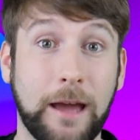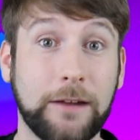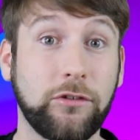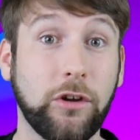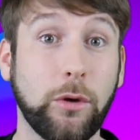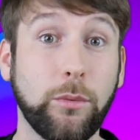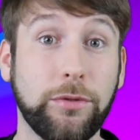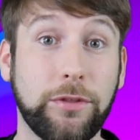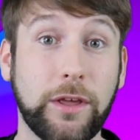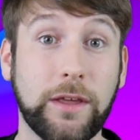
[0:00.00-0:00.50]
And
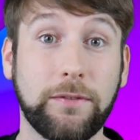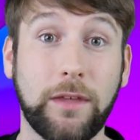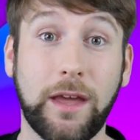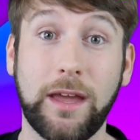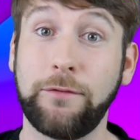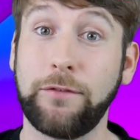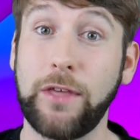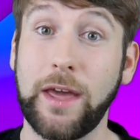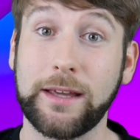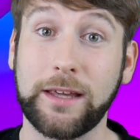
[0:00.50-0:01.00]
don't think
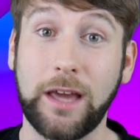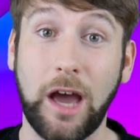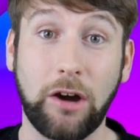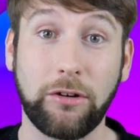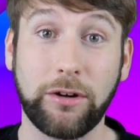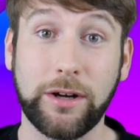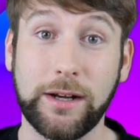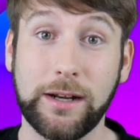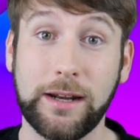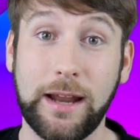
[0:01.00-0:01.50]
that if their
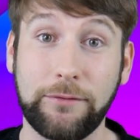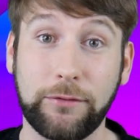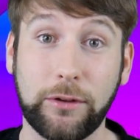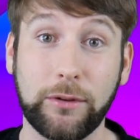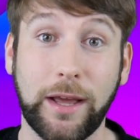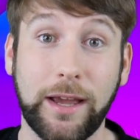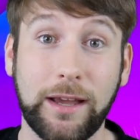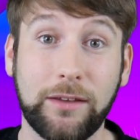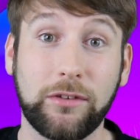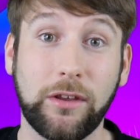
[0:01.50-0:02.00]
current
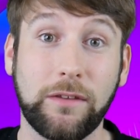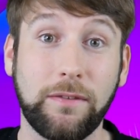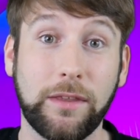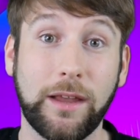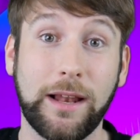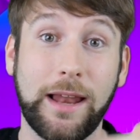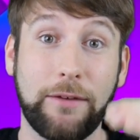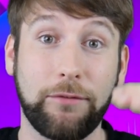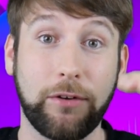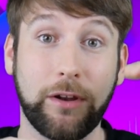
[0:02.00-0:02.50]
level isn't
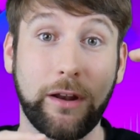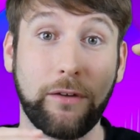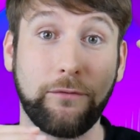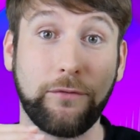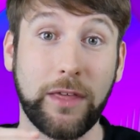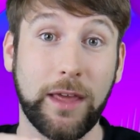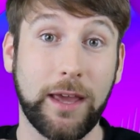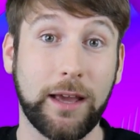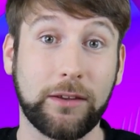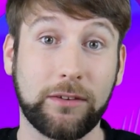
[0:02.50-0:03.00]
the level
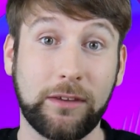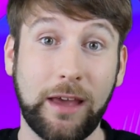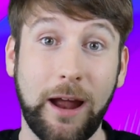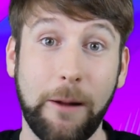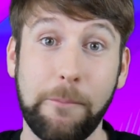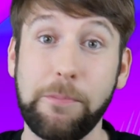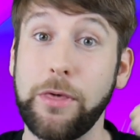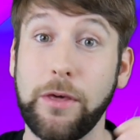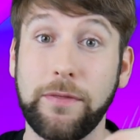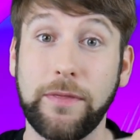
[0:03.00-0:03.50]
of the
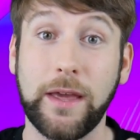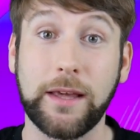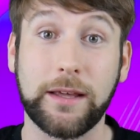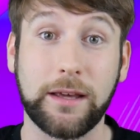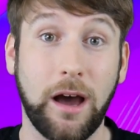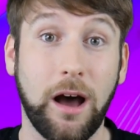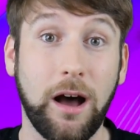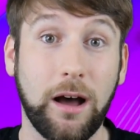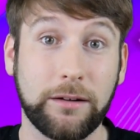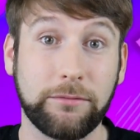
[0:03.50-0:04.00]
exam that they
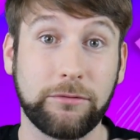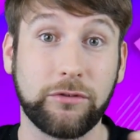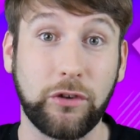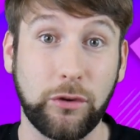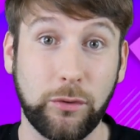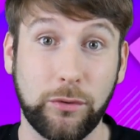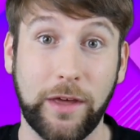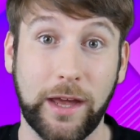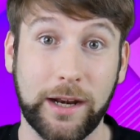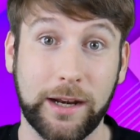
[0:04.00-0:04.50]
can't
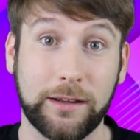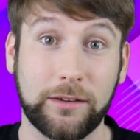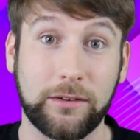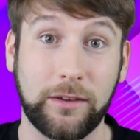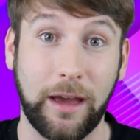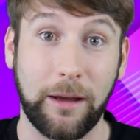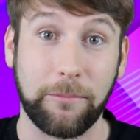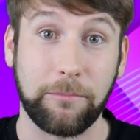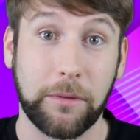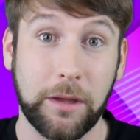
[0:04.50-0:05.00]
do that
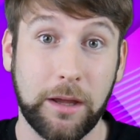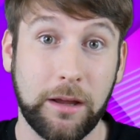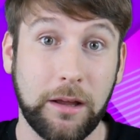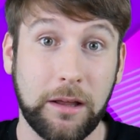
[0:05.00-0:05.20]
exam.